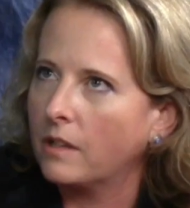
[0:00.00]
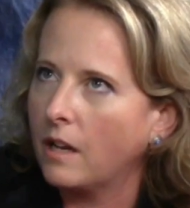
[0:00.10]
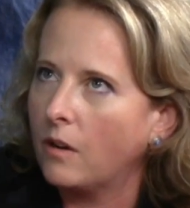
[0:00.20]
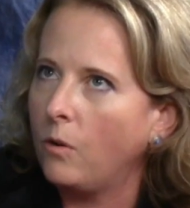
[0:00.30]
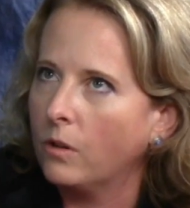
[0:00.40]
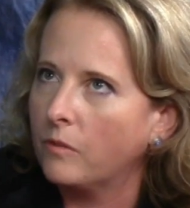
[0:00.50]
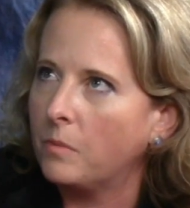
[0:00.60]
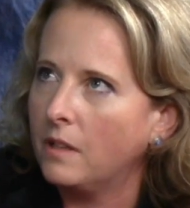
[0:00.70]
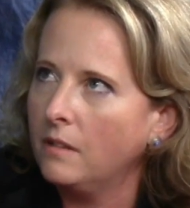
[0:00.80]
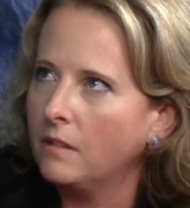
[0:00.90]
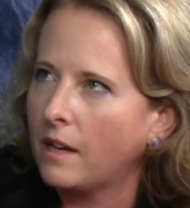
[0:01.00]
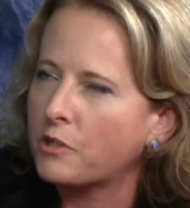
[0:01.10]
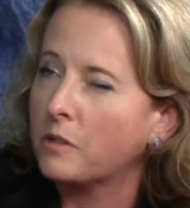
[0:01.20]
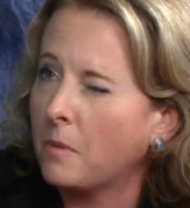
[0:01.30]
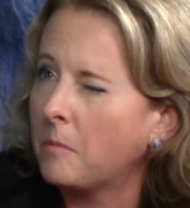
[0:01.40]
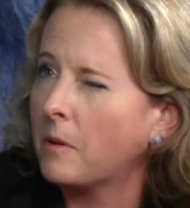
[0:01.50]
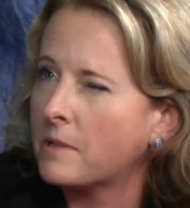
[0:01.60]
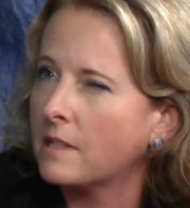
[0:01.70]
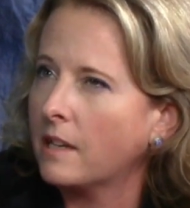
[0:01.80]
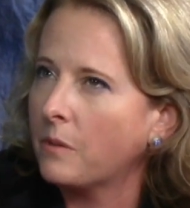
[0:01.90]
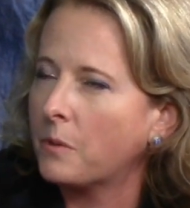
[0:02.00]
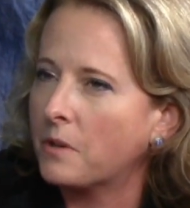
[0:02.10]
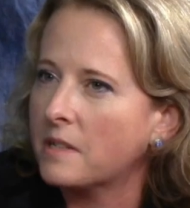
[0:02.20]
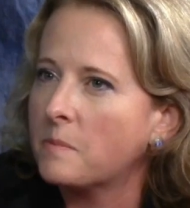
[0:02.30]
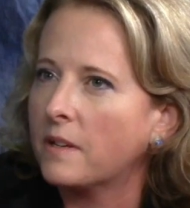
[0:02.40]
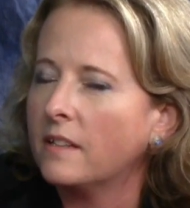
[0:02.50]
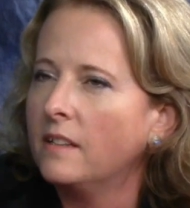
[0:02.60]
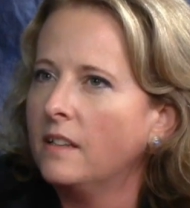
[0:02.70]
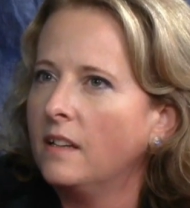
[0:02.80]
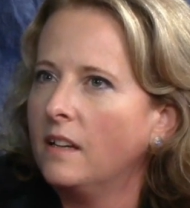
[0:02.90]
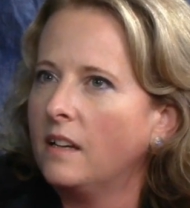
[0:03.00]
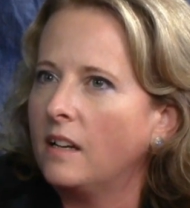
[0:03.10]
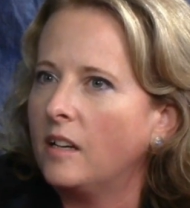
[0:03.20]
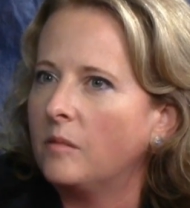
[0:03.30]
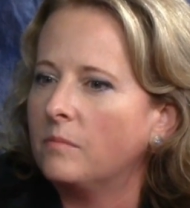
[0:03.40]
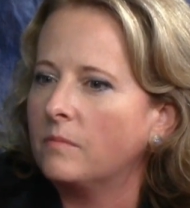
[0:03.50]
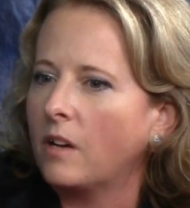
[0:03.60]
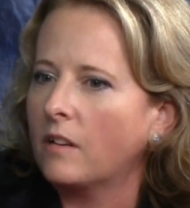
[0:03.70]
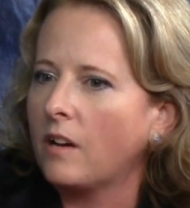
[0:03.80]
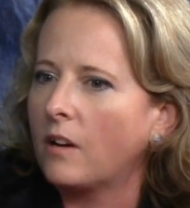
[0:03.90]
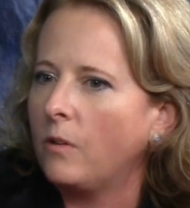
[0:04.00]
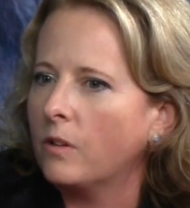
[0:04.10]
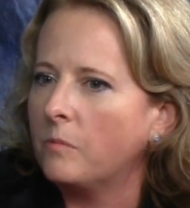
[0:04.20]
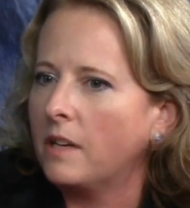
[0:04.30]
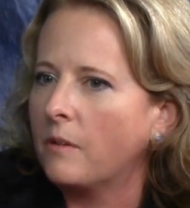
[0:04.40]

got a hold of me. Actually, maybe I was late 30s, but um, God got a hold of me.